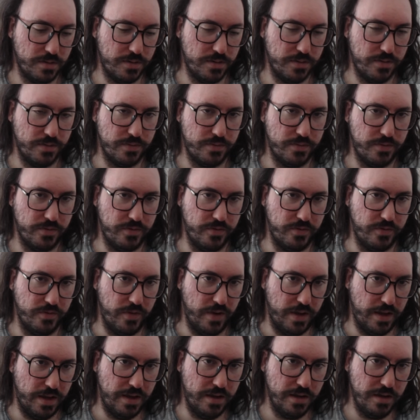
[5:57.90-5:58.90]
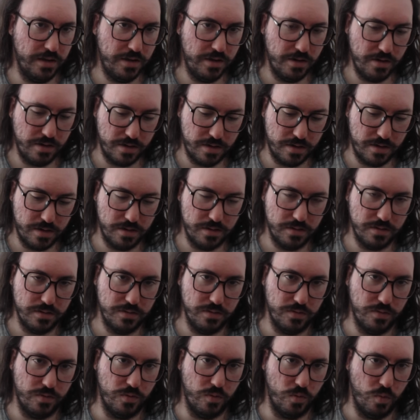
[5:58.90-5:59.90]
failure?
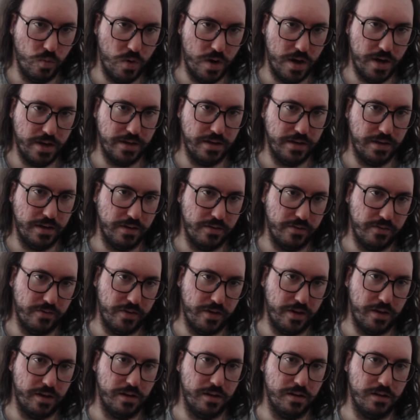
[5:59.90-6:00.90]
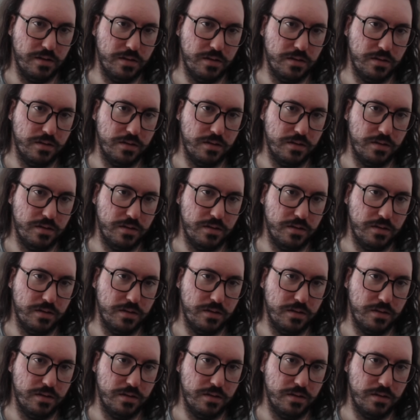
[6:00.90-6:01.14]
Why did it fail?